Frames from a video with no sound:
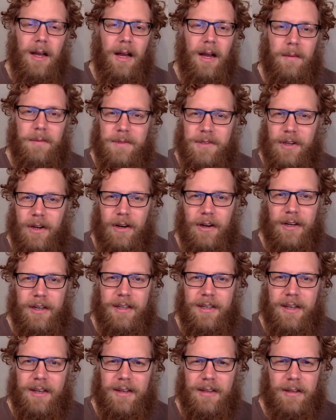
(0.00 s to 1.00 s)
I'm
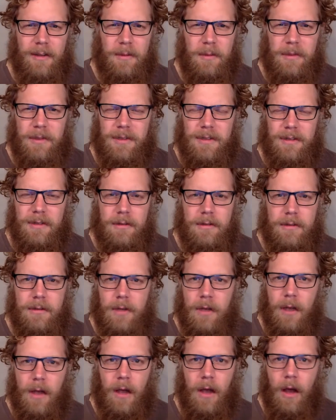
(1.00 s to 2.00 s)
sorry. And the other person goes,
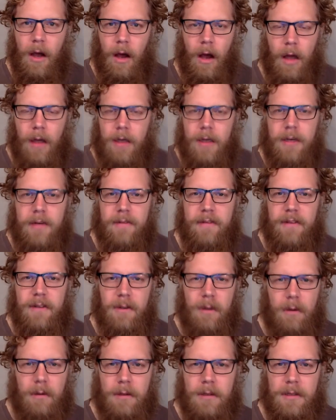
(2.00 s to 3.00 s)
I didn't even
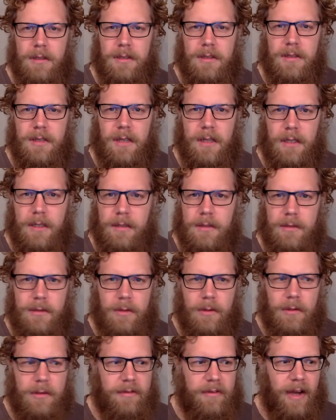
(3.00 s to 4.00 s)
notice. Like, it's
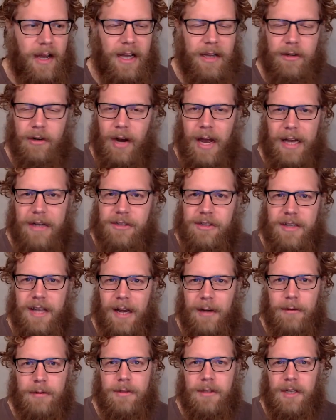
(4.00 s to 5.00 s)
totally fine. Or actually,
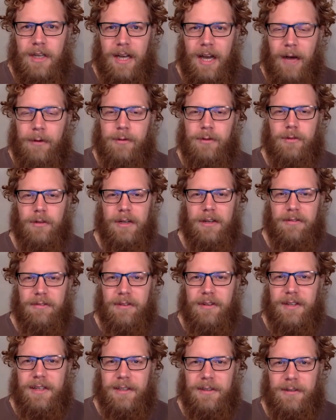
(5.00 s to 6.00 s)
I was
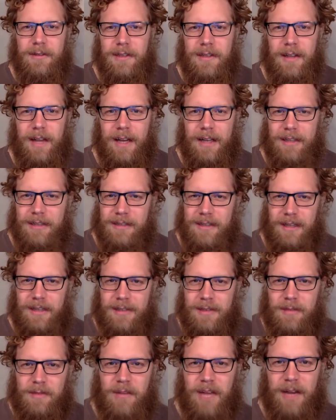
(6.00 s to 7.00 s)
grateful that you did that because I
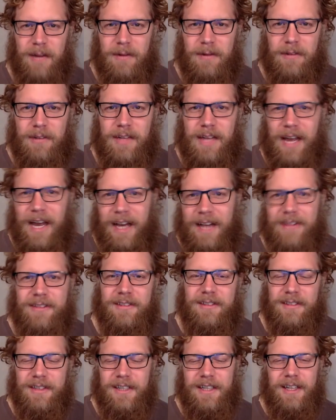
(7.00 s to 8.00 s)
had some time to
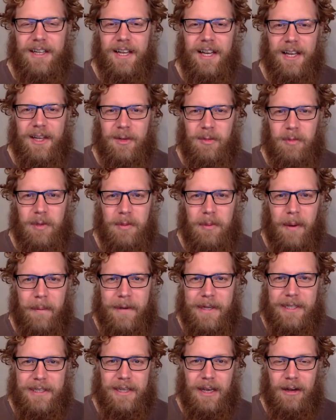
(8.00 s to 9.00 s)
relax and be by
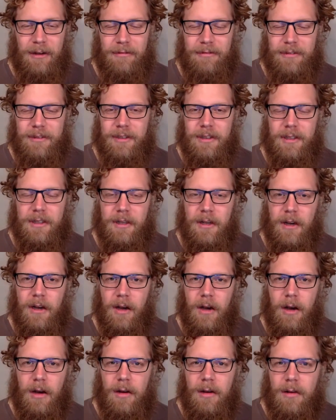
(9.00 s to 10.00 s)
myself. And you're like,
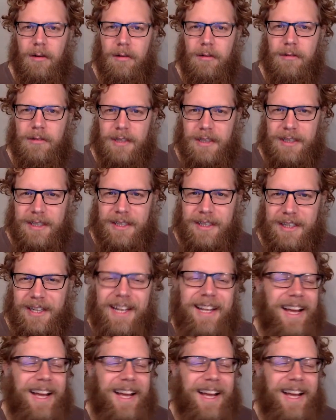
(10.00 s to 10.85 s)
oh, really?